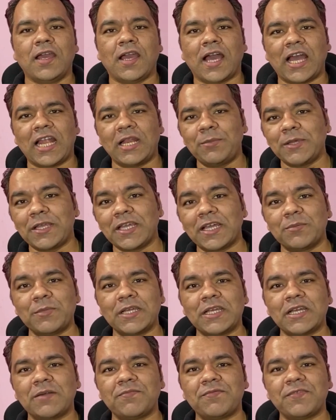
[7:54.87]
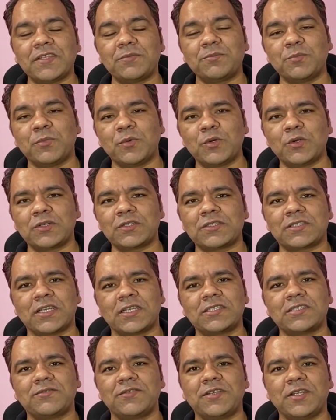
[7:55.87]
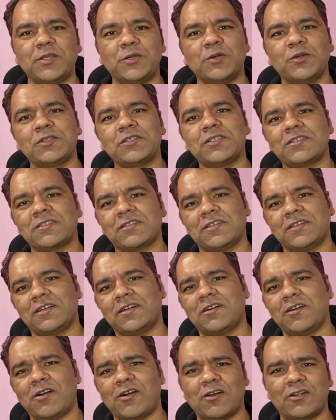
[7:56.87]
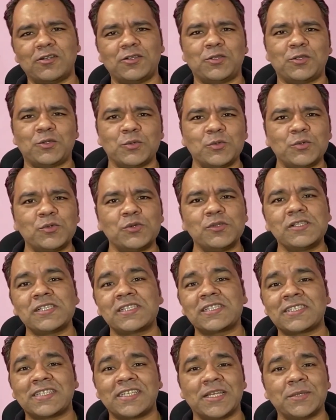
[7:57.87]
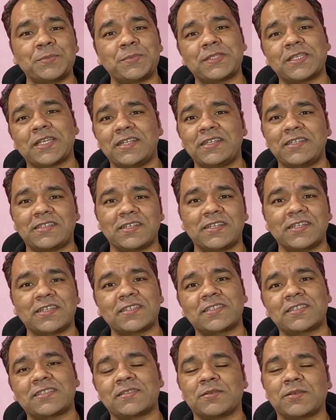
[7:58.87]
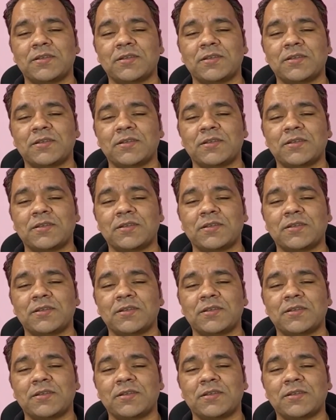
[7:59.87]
I'll be coming up with more such videos uh, on tools, tips and tricks